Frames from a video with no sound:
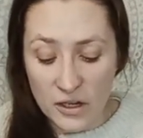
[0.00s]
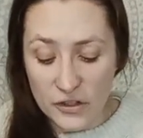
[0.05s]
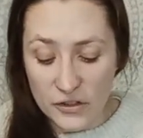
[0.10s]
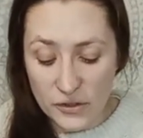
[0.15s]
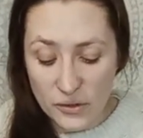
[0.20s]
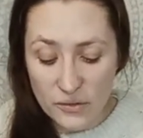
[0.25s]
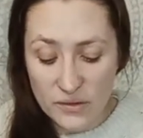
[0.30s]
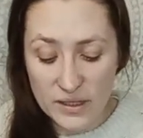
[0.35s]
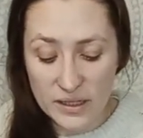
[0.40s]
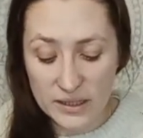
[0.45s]

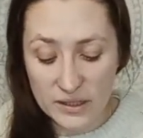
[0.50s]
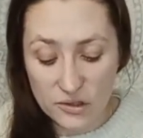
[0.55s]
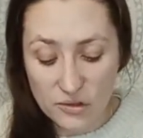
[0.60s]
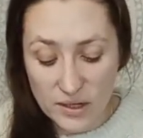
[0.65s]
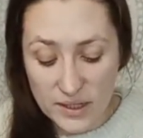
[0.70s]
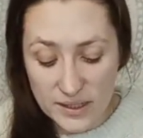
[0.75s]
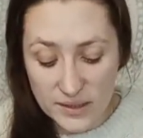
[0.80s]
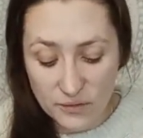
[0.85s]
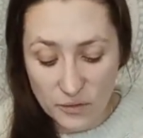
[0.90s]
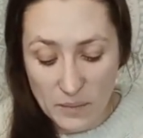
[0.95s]
So this
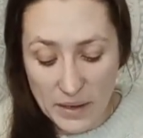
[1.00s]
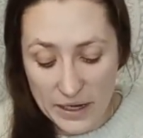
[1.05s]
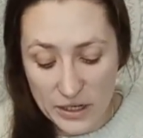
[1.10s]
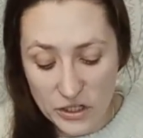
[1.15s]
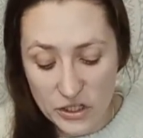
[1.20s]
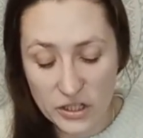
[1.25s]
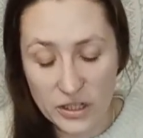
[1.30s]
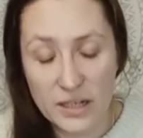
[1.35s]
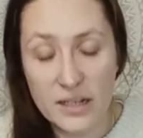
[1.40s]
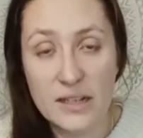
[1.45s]

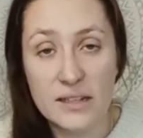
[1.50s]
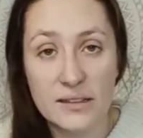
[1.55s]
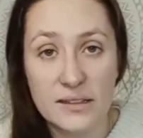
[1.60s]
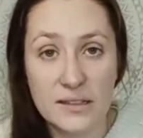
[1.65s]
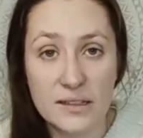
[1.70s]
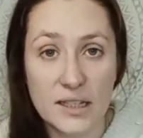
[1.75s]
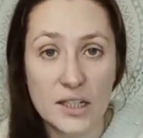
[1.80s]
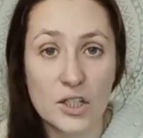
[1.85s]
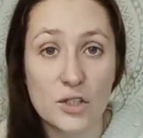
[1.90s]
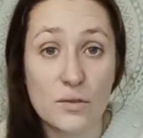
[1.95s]
transformation
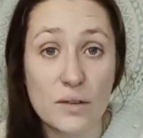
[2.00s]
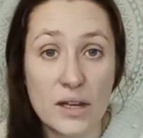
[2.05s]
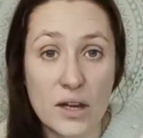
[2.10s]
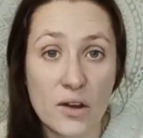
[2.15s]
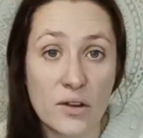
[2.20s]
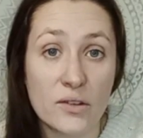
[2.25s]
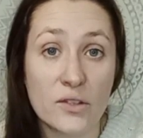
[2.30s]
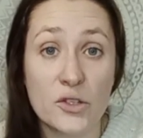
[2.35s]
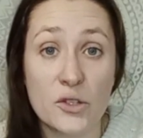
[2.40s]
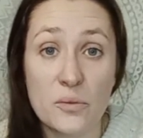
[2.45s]
is literally
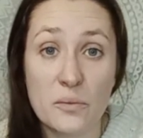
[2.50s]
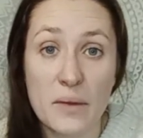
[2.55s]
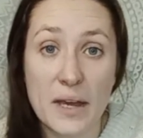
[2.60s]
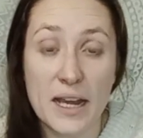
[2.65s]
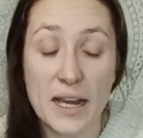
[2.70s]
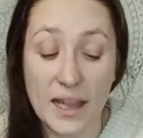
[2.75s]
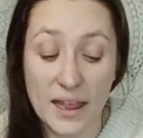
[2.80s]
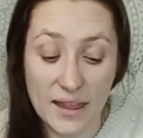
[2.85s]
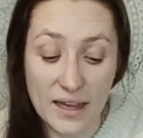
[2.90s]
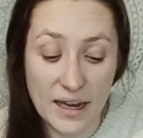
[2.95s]
onto
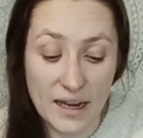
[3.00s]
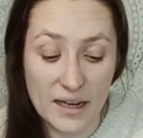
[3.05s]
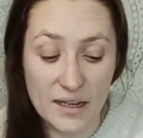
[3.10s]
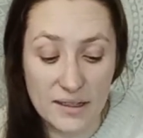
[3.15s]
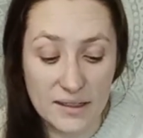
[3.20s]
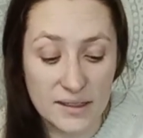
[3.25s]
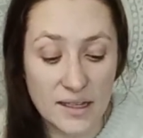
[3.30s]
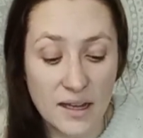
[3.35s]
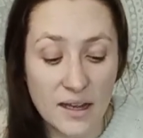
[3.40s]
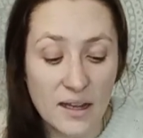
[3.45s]
better
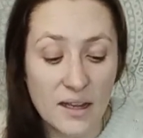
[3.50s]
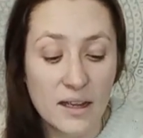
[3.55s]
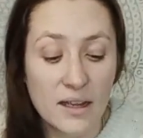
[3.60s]
things.